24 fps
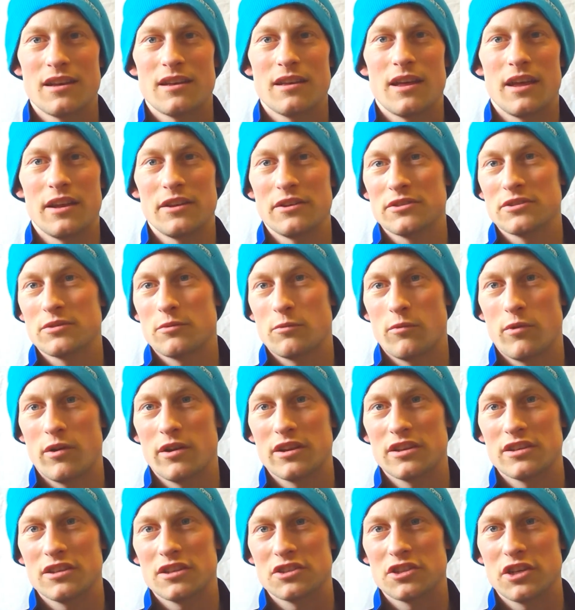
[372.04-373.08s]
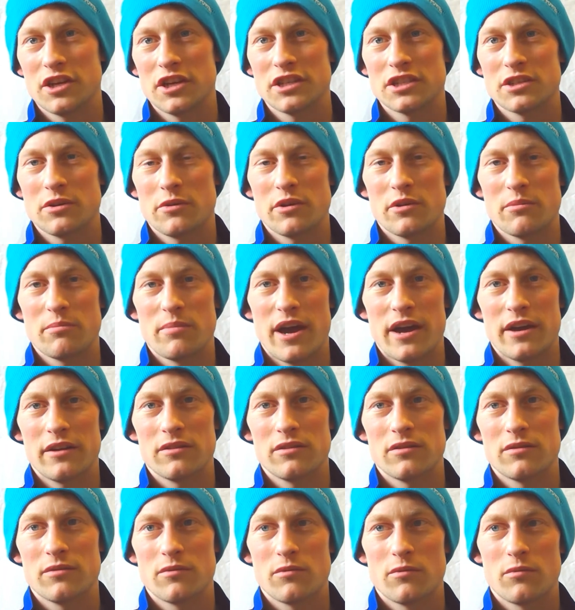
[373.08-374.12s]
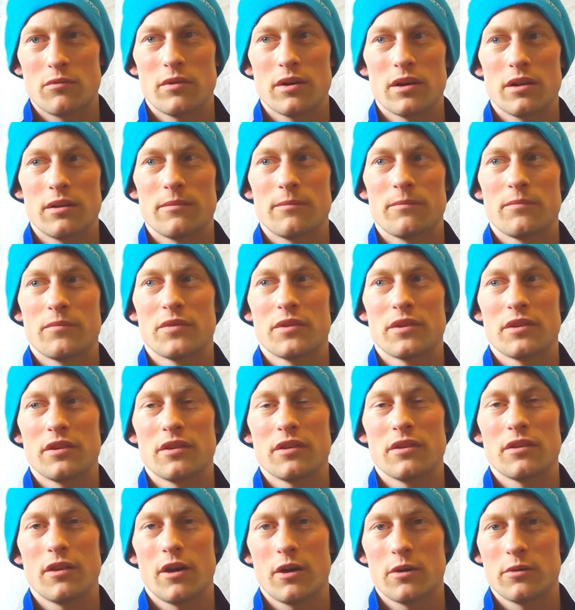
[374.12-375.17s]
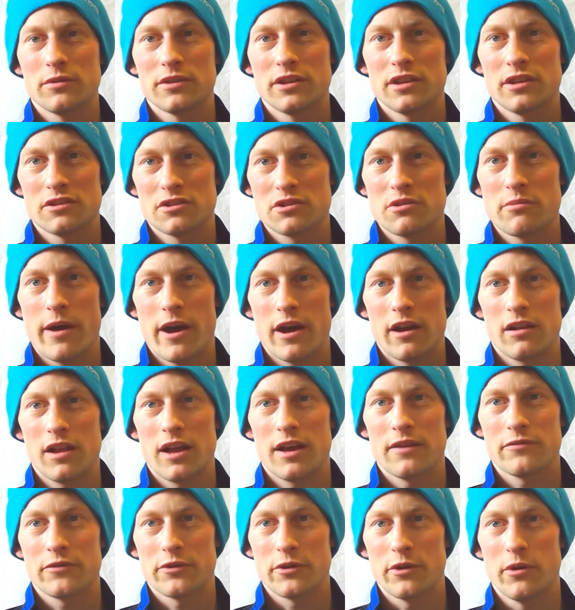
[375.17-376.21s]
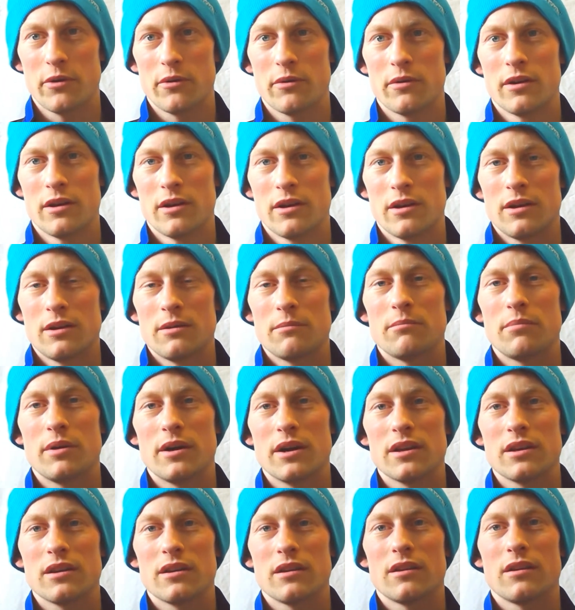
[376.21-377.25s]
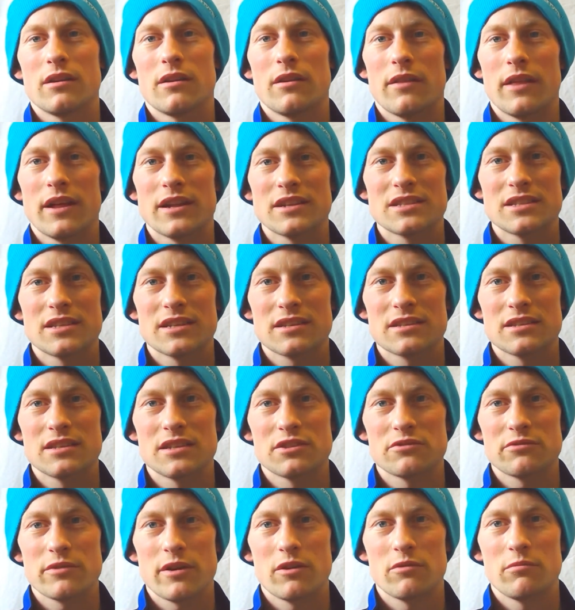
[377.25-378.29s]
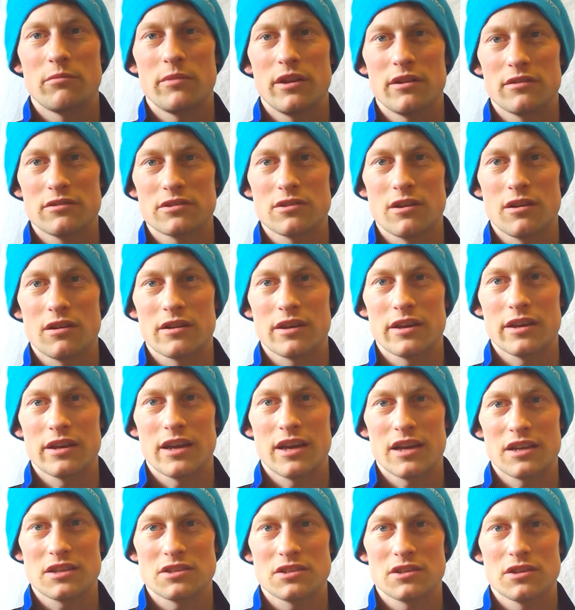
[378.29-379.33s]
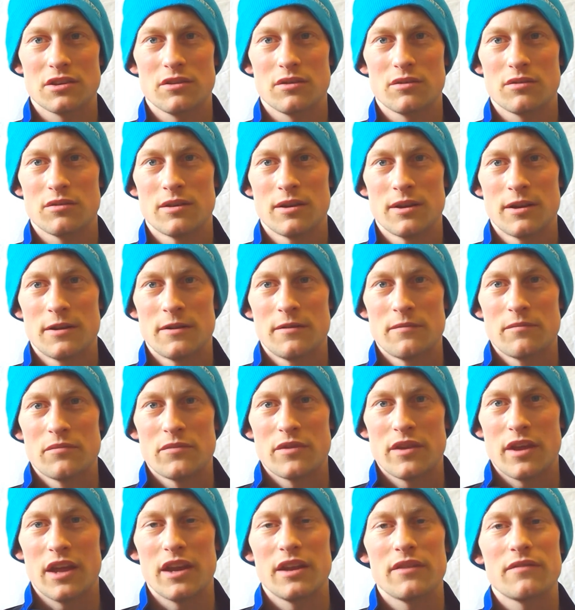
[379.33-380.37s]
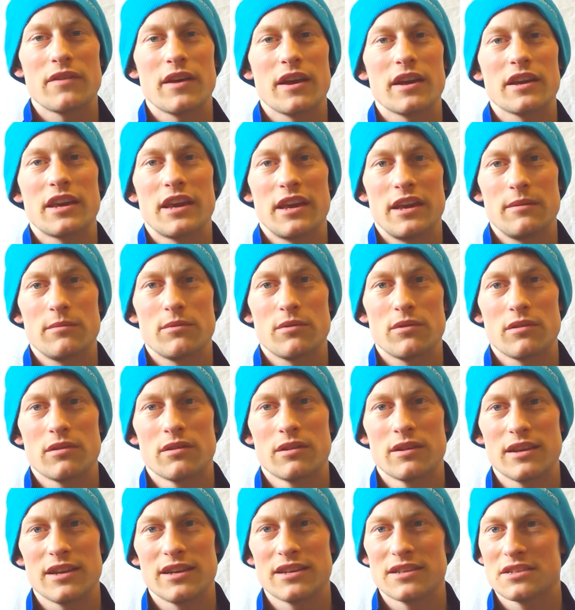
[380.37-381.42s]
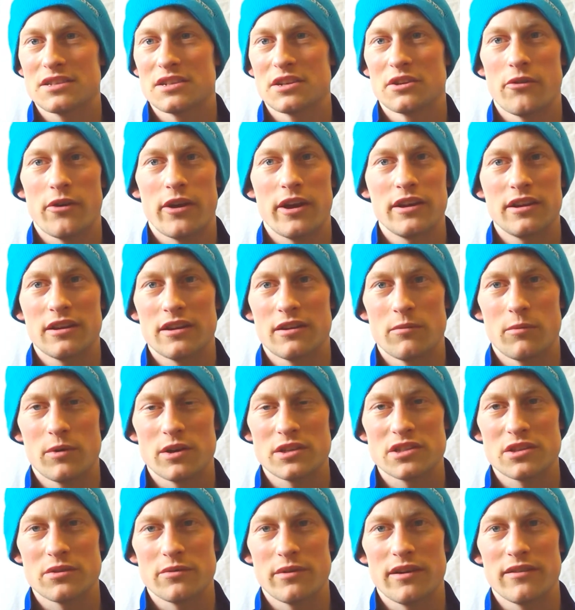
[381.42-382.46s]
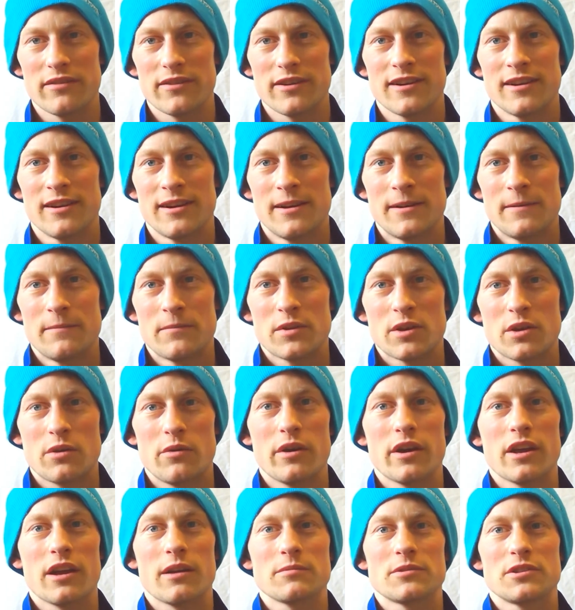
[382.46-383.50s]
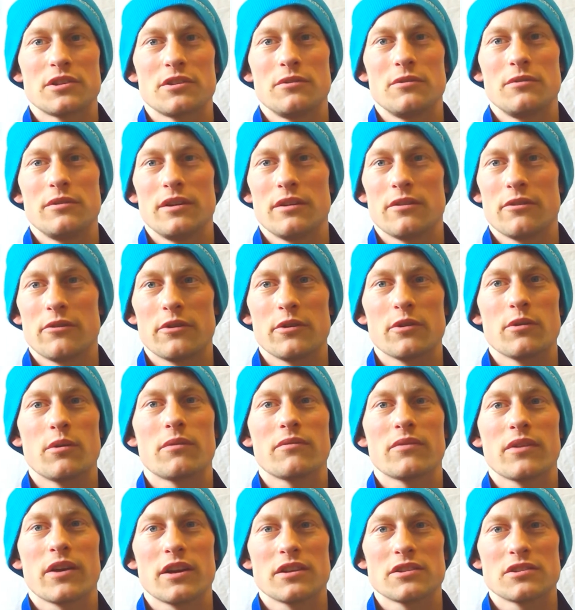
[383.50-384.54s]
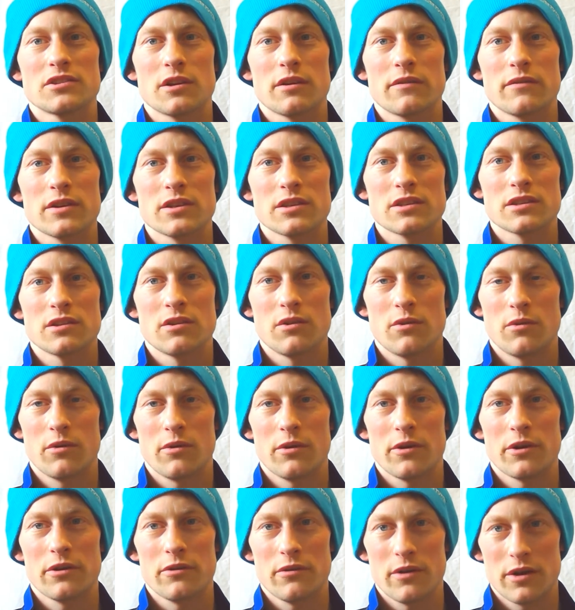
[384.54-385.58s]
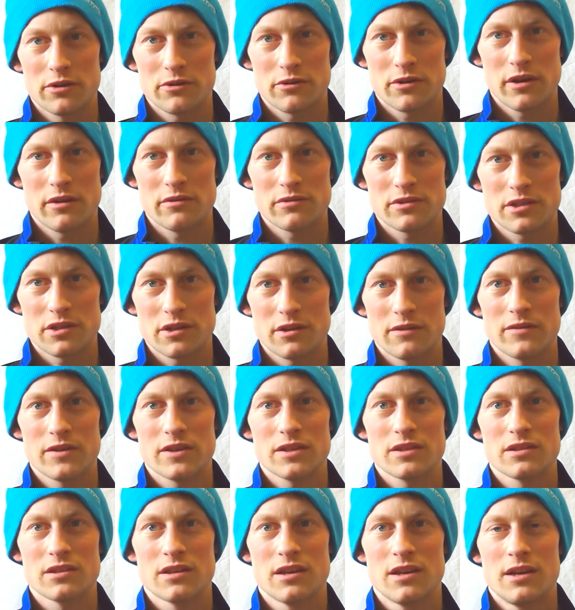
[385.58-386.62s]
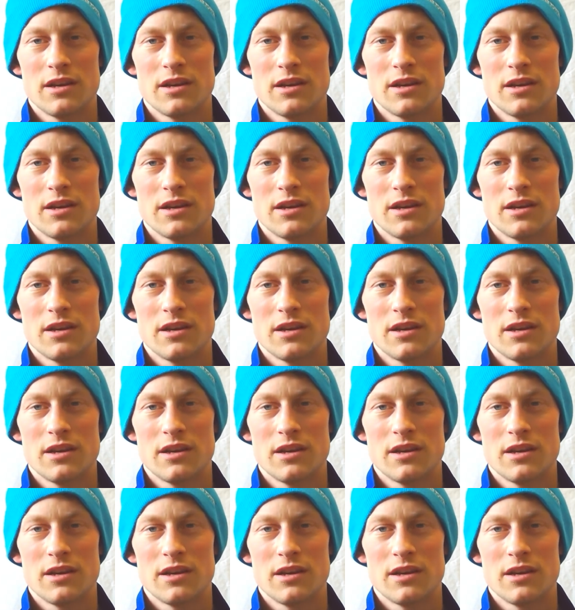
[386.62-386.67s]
and you're wanting to change out your panel, well, not only does your panel have to go, but that 6-inch round meter socket has to go. And if that cable is degraded whatsoever, going up to either your overhead service or your underground service,